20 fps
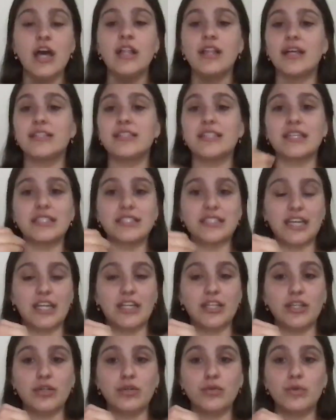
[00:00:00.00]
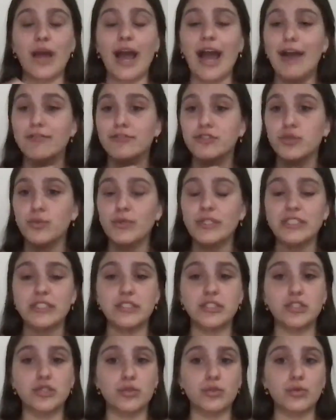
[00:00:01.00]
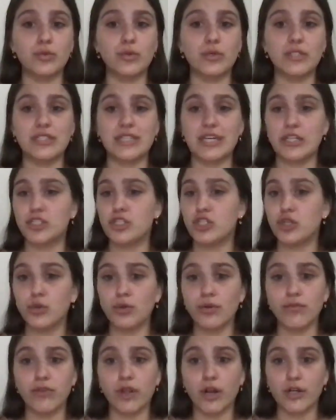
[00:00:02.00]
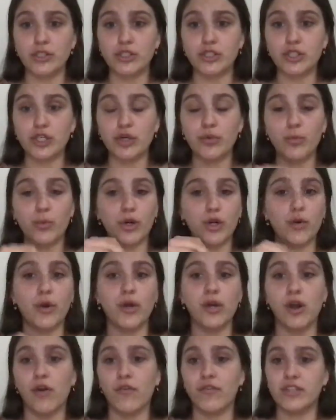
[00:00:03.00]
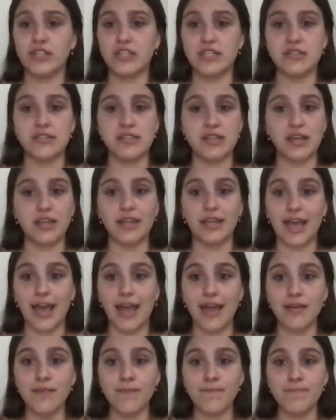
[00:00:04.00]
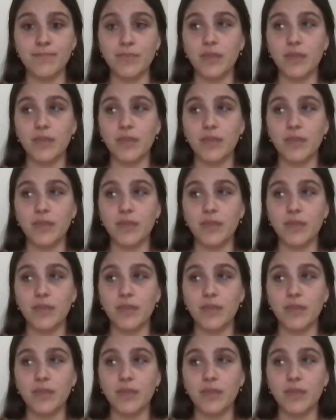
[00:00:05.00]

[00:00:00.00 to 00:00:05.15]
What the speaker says: Let's continue after we do day 2 of large group. We're going over this skill again.